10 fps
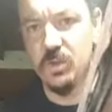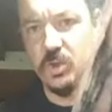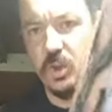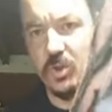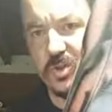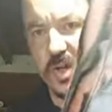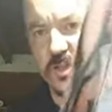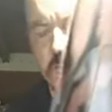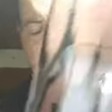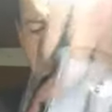good contrast.
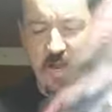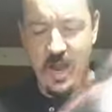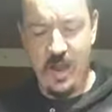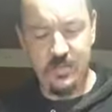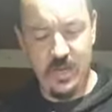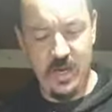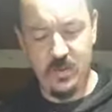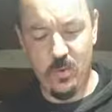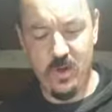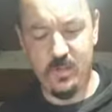So
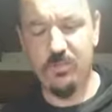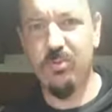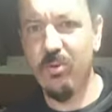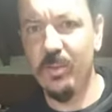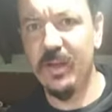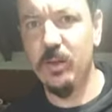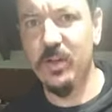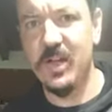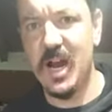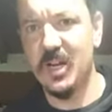hence why it's probably a little bit
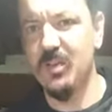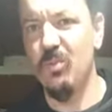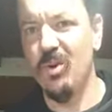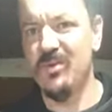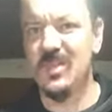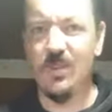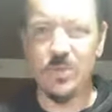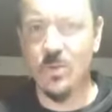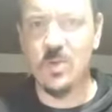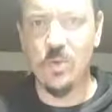darker than what
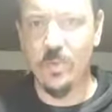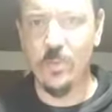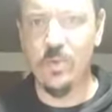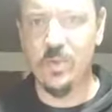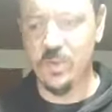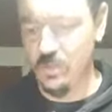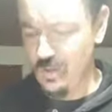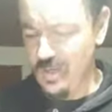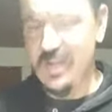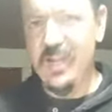sometimes I normally wouldn't do.
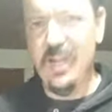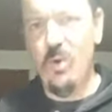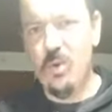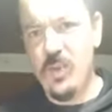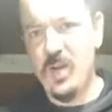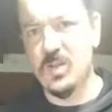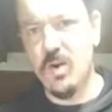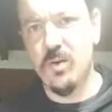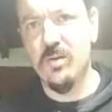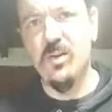It all depends on